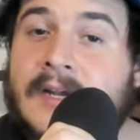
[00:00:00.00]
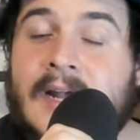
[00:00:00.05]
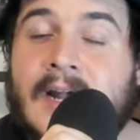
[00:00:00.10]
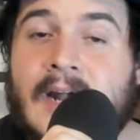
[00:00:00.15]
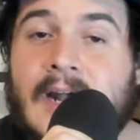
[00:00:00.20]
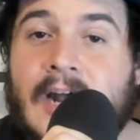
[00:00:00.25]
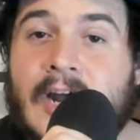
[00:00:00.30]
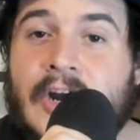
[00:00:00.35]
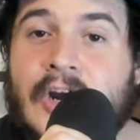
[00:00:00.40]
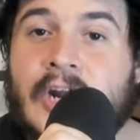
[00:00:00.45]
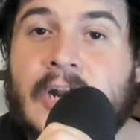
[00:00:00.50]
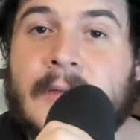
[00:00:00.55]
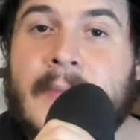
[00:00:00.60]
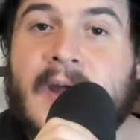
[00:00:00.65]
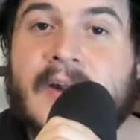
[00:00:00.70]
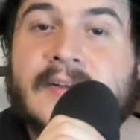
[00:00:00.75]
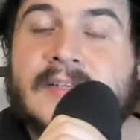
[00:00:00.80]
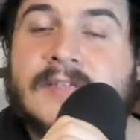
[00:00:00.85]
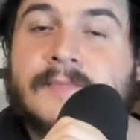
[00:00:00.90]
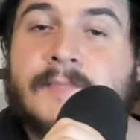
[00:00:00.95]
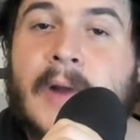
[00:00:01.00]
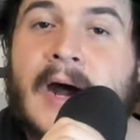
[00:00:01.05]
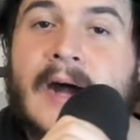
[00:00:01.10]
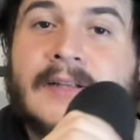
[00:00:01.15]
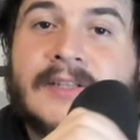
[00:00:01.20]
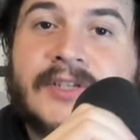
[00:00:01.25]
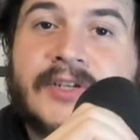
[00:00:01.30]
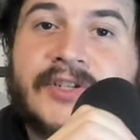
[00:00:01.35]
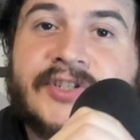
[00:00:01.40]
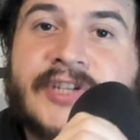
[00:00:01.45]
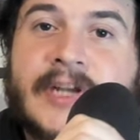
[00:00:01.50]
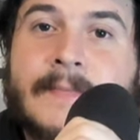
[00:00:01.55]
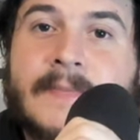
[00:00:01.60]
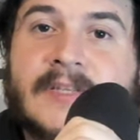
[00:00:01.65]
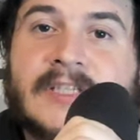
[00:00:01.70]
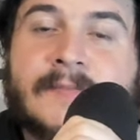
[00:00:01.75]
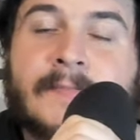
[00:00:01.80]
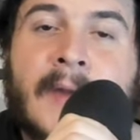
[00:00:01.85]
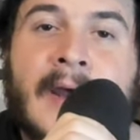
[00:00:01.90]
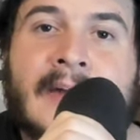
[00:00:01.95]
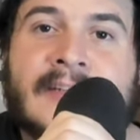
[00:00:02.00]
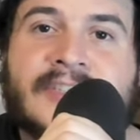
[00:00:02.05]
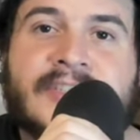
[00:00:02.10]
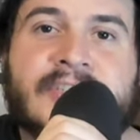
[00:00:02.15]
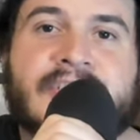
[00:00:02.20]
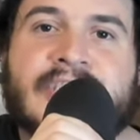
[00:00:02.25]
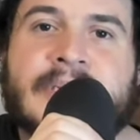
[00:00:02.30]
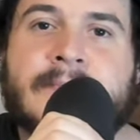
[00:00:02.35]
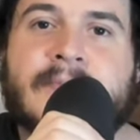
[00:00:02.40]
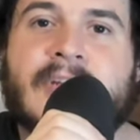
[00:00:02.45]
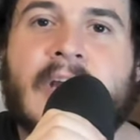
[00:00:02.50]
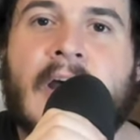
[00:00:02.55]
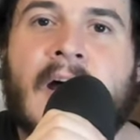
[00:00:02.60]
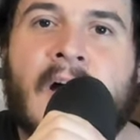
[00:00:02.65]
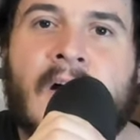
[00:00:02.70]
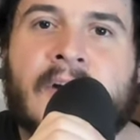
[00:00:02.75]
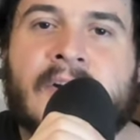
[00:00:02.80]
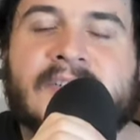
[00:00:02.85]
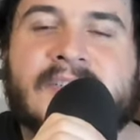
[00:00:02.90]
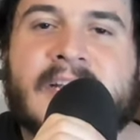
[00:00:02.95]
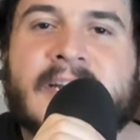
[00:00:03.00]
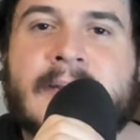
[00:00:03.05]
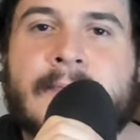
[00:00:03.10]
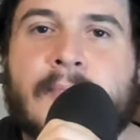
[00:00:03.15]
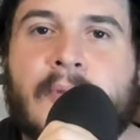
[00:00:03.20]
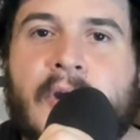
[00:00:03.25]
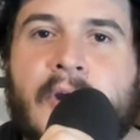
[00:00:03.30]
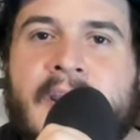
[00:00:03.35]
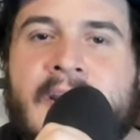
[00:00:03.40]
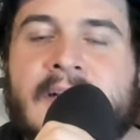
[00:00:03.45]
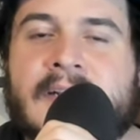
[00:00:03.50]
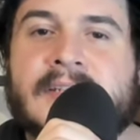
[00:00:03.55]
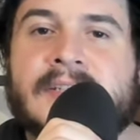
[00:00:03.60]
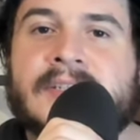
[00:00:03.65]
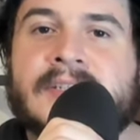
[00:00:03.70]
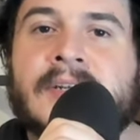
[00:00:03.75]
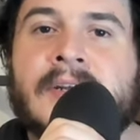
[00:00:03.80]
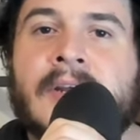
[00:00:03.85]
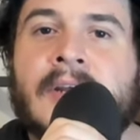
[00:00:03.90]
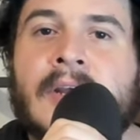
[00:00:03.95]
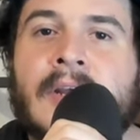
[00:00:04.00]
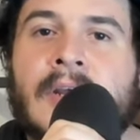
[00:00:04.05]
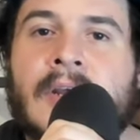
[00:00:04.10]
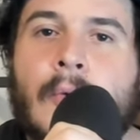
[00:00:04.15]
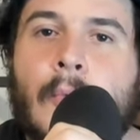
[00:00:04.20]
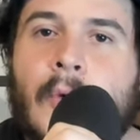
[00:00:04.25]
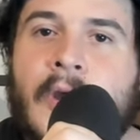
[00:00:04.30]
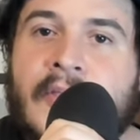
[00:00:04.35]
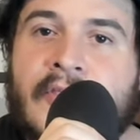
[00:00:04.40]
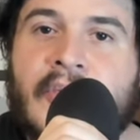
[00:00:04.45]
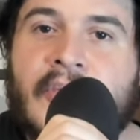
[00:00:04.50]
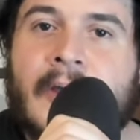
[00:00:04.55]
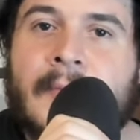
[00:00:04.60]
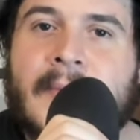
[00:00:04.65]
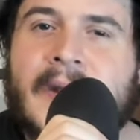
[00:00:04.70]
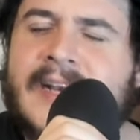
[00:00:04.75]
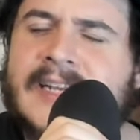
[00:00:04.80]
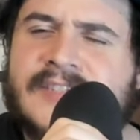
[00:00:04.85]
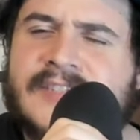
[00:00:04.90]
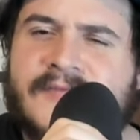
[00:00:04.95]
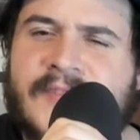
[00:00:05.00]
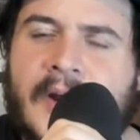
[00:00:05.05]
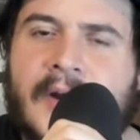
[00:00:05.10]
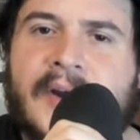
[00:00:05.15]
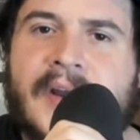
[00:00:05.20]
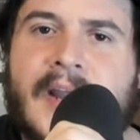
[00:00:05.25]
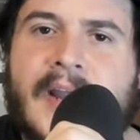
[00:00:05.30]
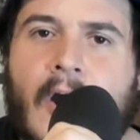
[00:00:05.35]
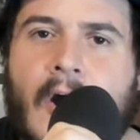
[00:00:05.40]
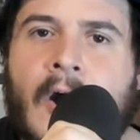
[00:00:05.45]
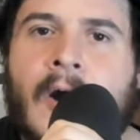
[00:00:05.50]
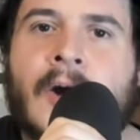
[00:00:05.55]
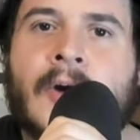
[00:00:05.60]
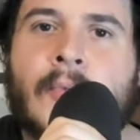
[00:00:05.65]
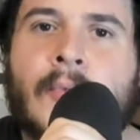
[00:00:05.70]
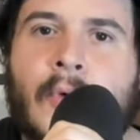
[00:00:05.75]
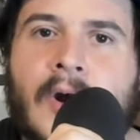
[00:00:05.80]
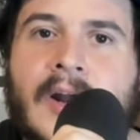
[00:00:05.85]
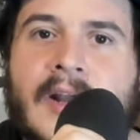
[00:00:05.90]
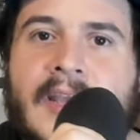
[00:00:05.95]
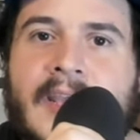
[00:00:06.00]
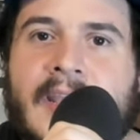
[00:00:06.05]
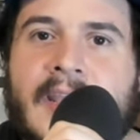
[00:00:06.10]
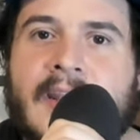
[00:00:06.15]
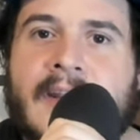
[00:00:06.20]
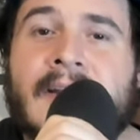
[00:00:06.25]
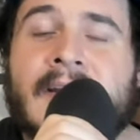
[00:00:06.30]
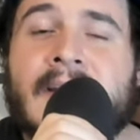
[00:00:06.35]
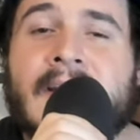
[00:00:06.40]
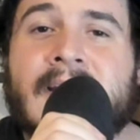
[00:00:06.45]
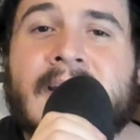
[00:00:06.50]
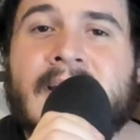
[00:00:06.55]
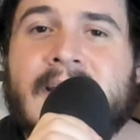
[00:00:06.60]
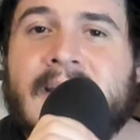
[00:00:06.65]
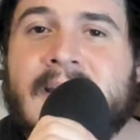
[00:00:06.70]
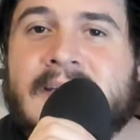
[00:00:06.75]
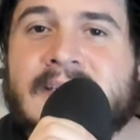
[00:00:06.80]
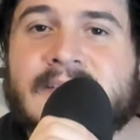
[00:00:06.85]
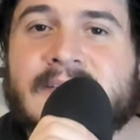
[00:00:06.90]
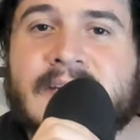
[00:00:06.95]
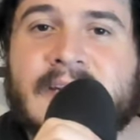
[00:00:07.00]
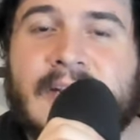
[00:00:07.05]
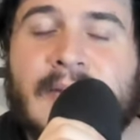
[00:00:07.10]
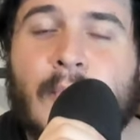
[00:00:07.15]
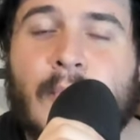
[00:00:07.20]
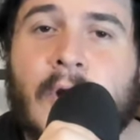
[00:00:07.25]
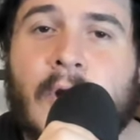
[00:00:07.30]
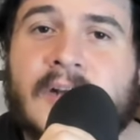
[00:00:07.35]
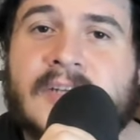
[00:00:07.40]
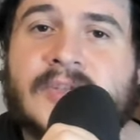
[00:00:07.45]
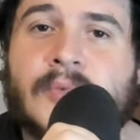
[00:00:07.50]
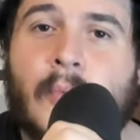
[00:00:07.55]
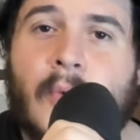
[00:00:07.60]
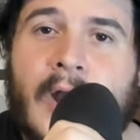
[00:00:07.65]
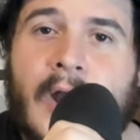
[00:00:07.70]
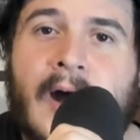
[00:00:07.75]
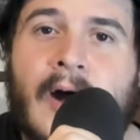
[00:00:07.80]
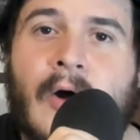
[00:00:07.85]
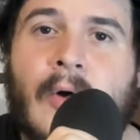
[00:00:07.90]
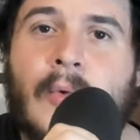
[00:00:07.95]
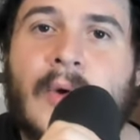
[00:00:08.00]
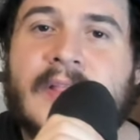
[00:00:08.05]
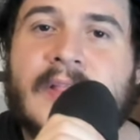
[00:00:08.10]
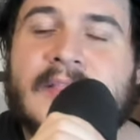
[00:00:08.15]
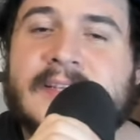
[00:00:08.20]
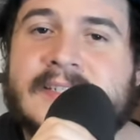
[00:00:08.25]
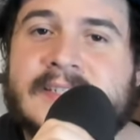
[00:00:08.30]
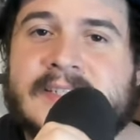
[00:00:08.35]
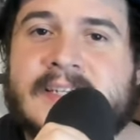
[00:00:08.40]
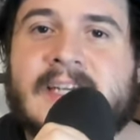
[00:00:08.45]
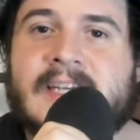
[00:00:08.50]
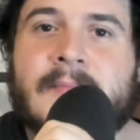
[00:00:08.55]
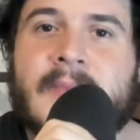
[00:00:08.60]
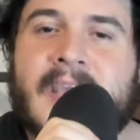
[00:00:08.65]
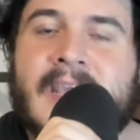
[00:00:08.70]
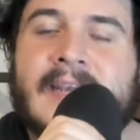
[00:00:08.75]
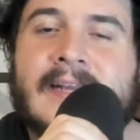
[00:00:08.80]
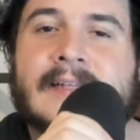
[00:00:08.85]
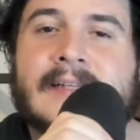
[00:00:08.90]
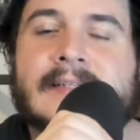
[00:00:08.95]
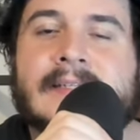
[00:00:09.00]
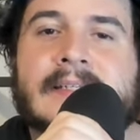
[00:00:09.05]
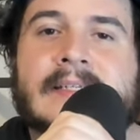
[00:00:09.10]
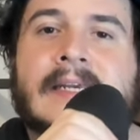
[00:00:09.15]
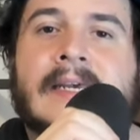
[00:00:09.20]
a good amount of sponsorship and sponsorship dollars that he brings with him. And he's very hardworking. He works well with his teammates.